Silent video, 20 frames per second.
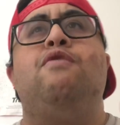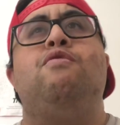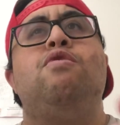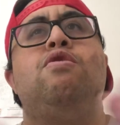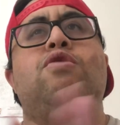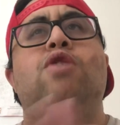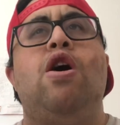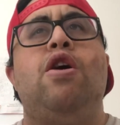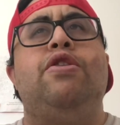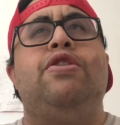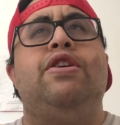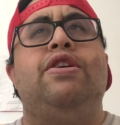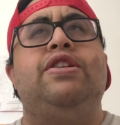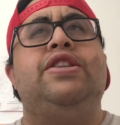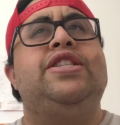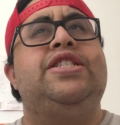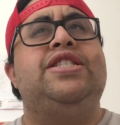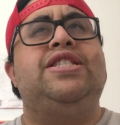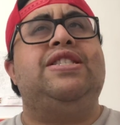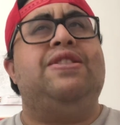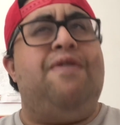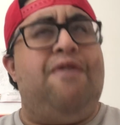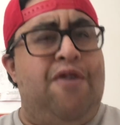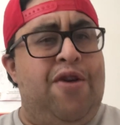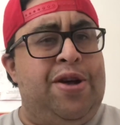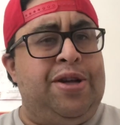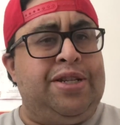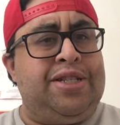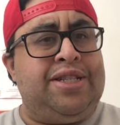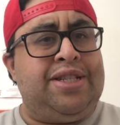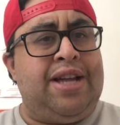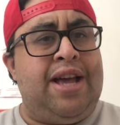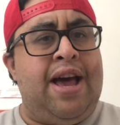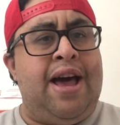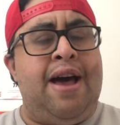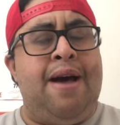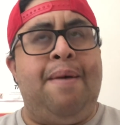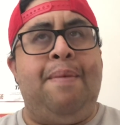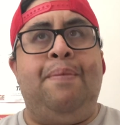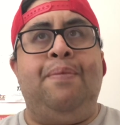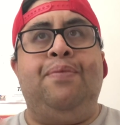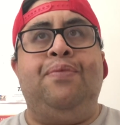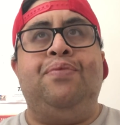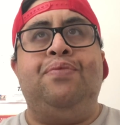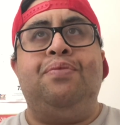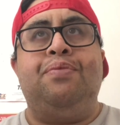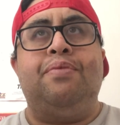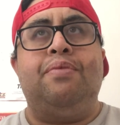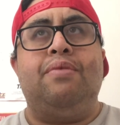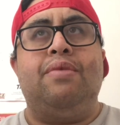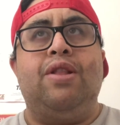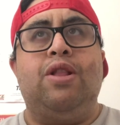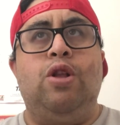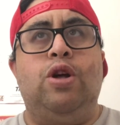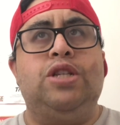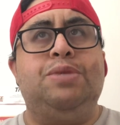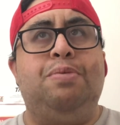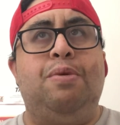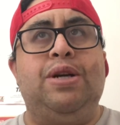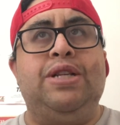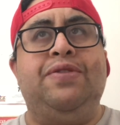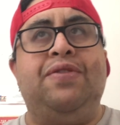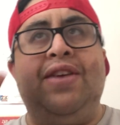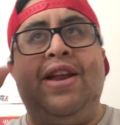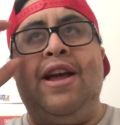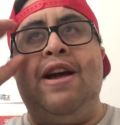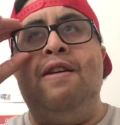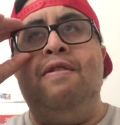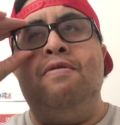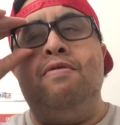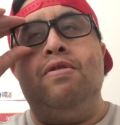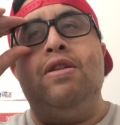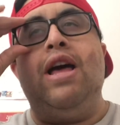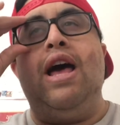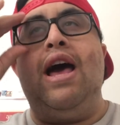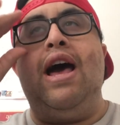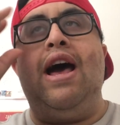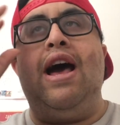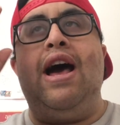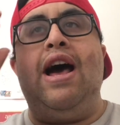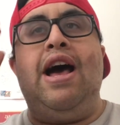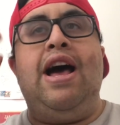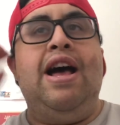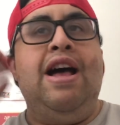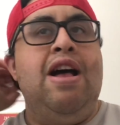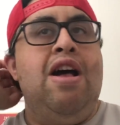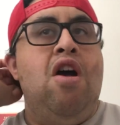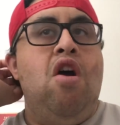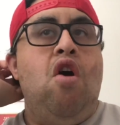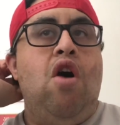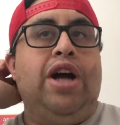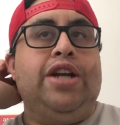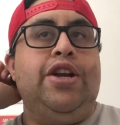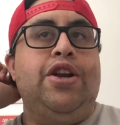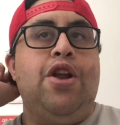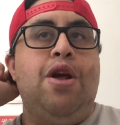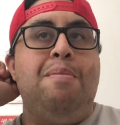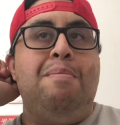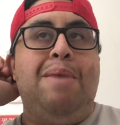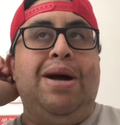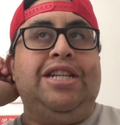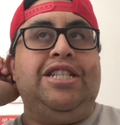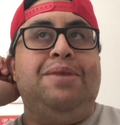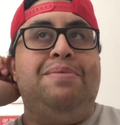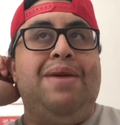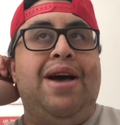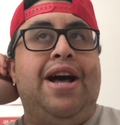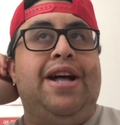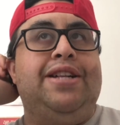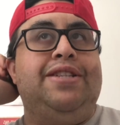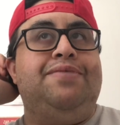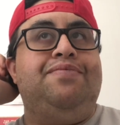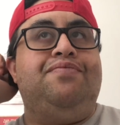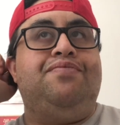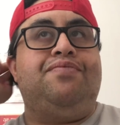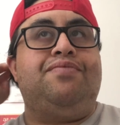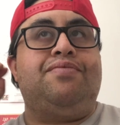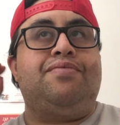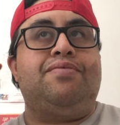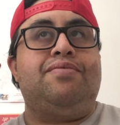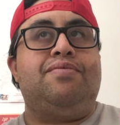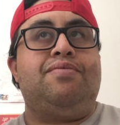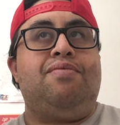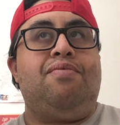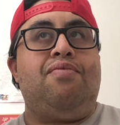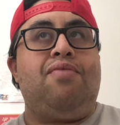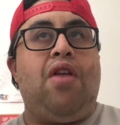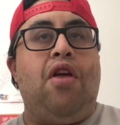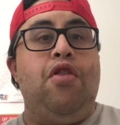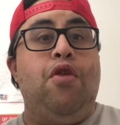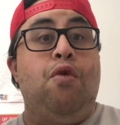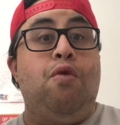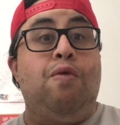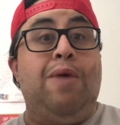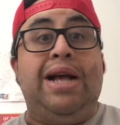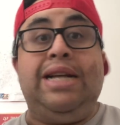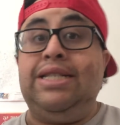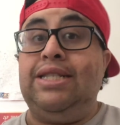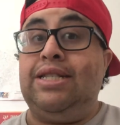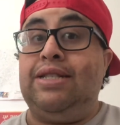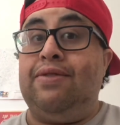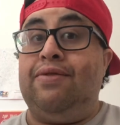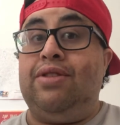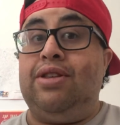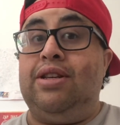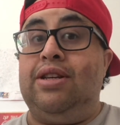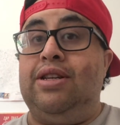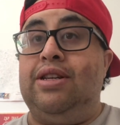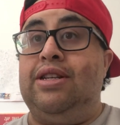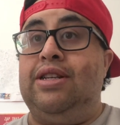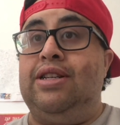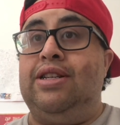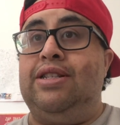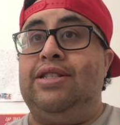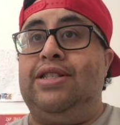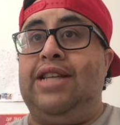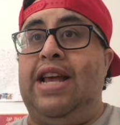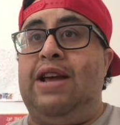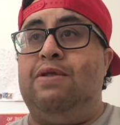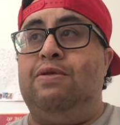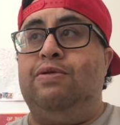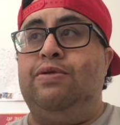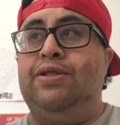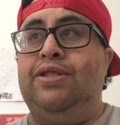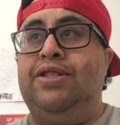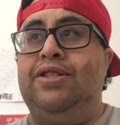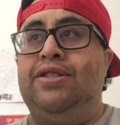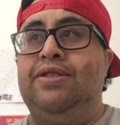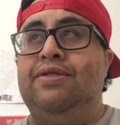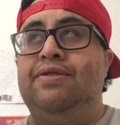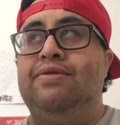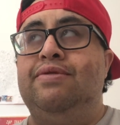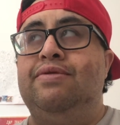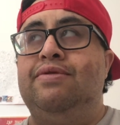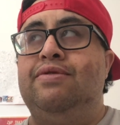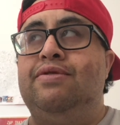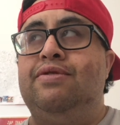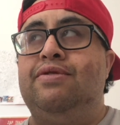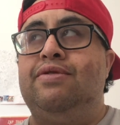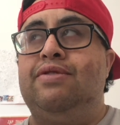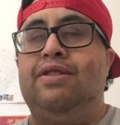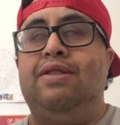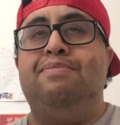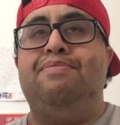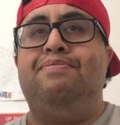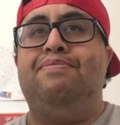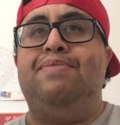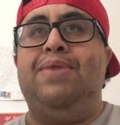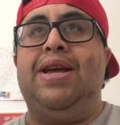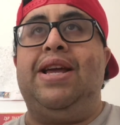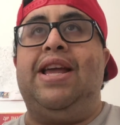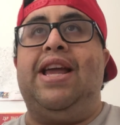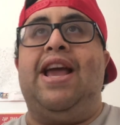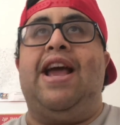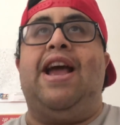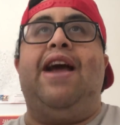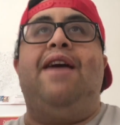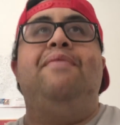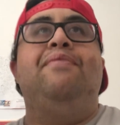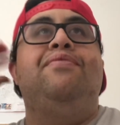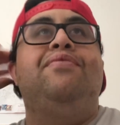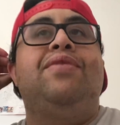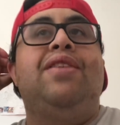We'll go just the first Lost Boys for now. I don't know much about the rest of the sequels, but yeah.